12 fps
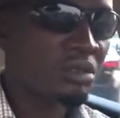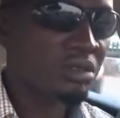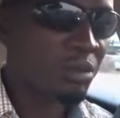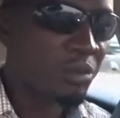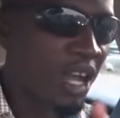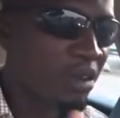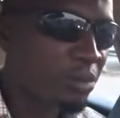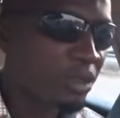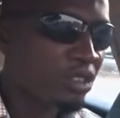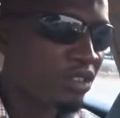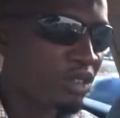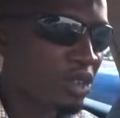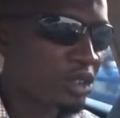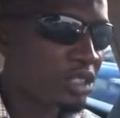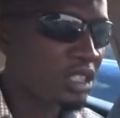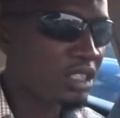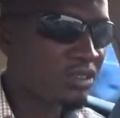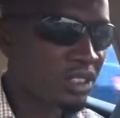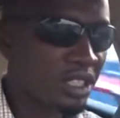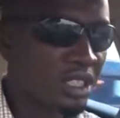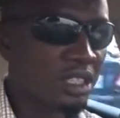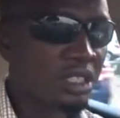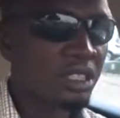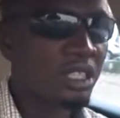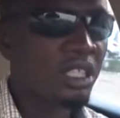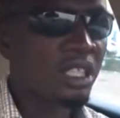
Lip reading: in my Peugeot 406 V6.